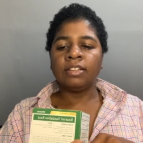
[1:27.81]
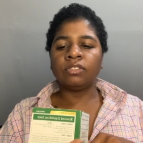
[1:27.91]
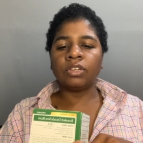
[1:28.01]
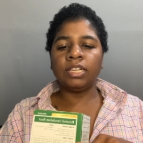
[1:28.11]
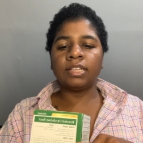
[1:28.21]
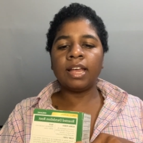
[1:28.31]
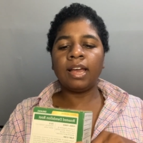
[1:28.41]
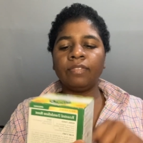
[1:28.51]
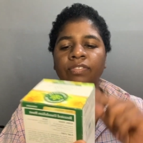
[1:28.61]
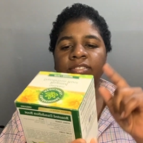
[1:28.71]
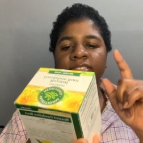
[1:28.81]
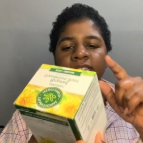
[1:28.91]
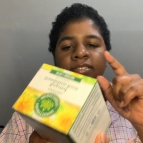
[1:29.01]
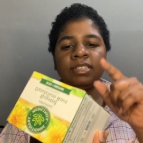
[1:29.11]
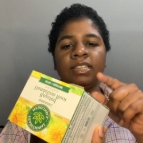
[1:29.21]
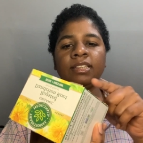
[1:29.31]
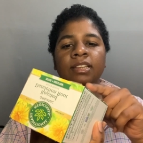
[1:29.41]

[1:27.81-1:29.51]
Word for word: so it have 16 in